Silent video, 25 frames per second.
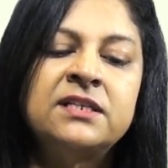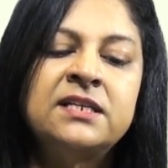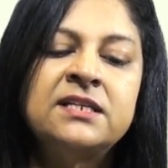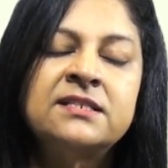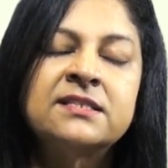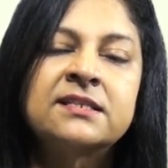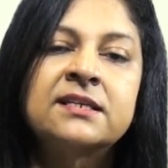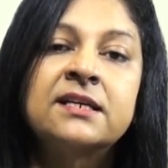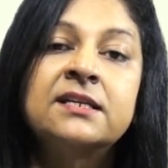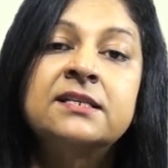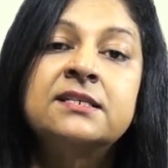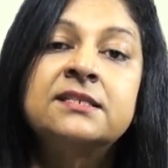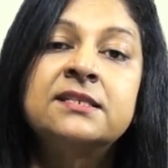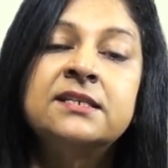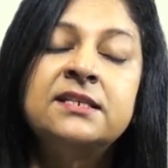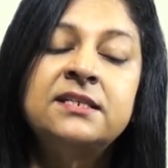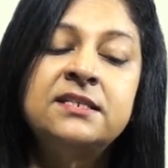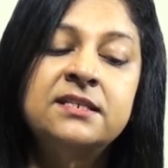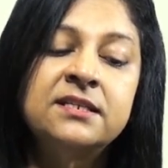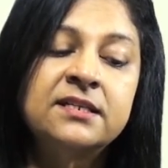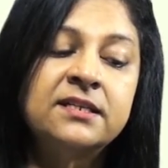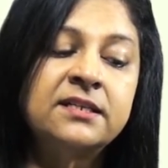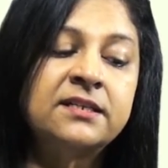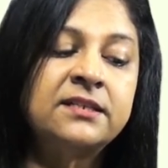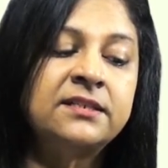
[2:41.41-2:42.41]
is
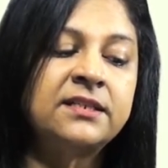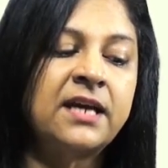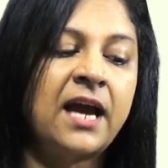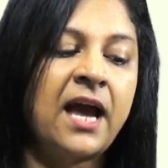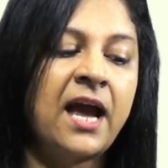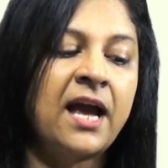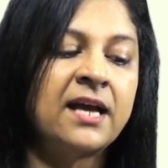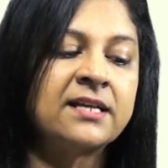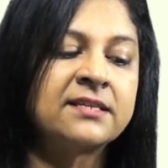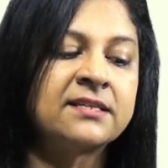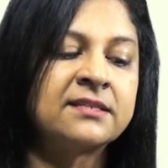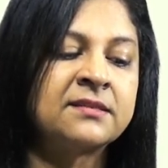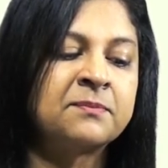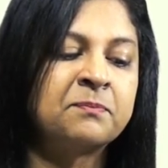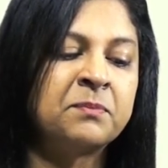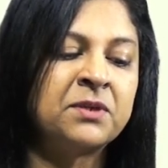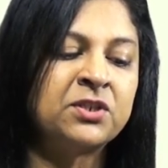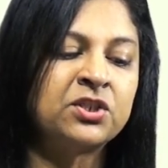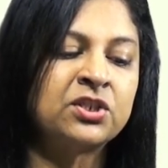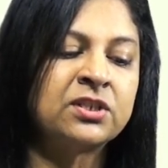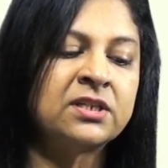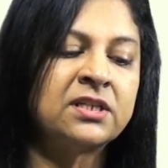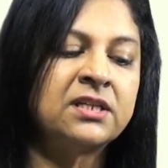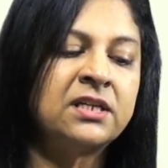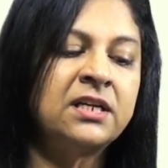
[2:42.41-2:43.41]
considered as
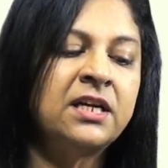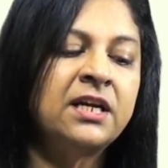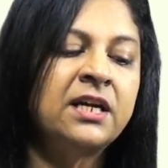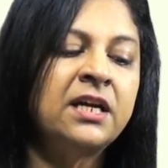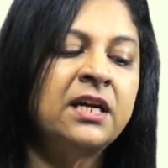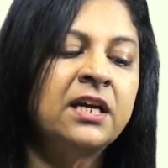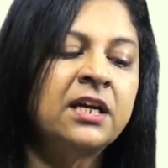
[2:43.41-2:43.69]
special